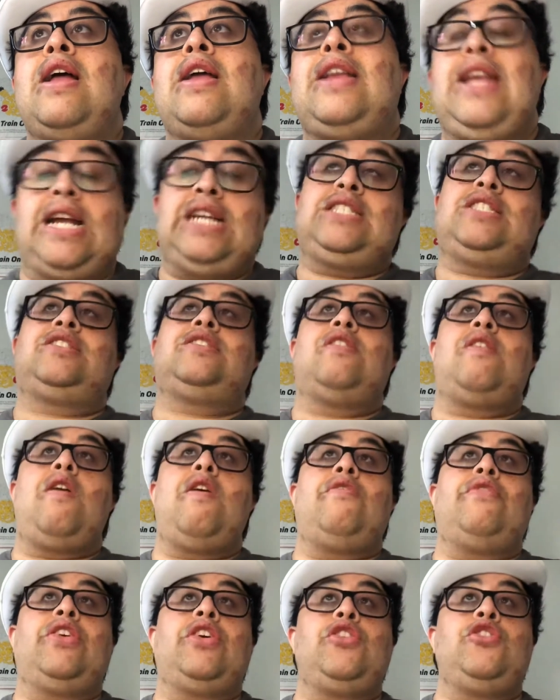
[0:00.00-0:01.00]
yes,
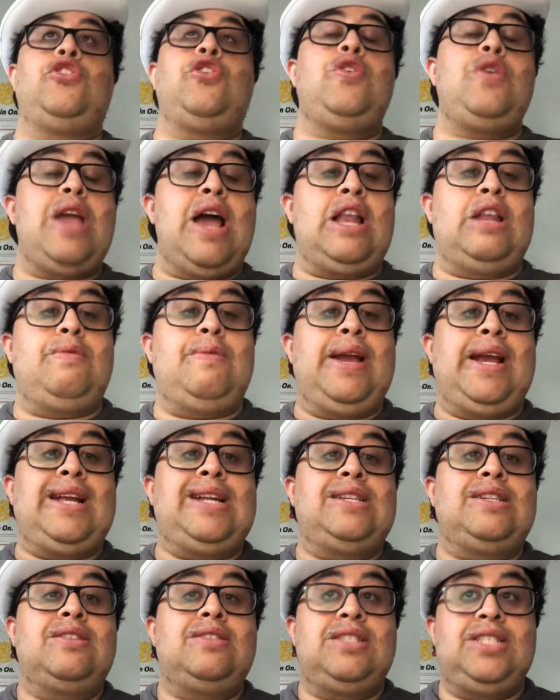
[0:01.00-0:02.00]
of the new
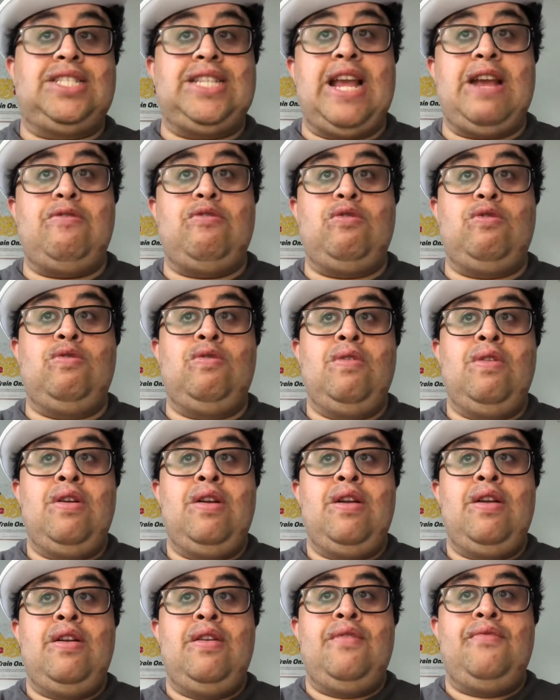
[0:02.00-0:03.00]
Halloween, the sequel,
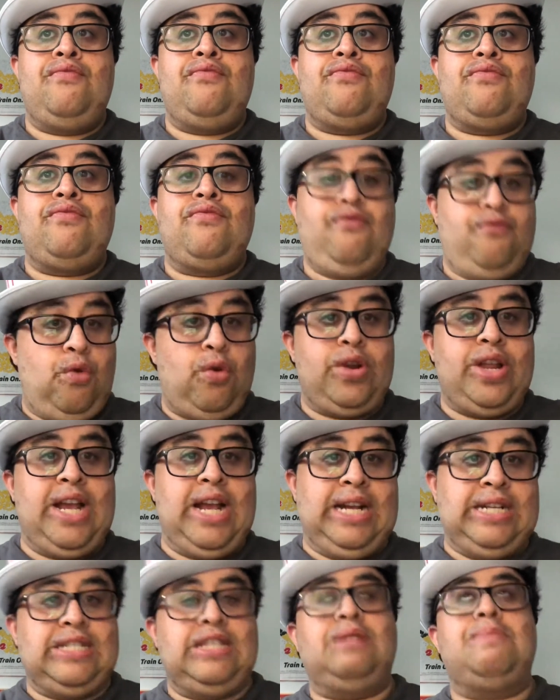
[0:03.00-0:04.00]
40
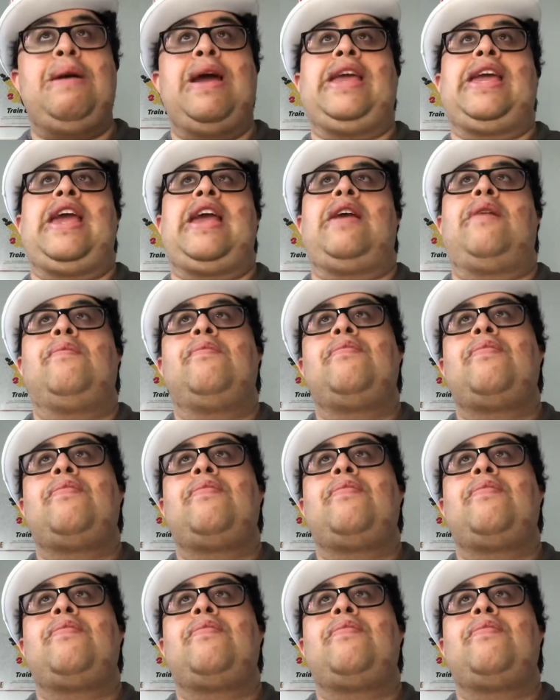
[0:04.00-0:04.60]
Years in the Making.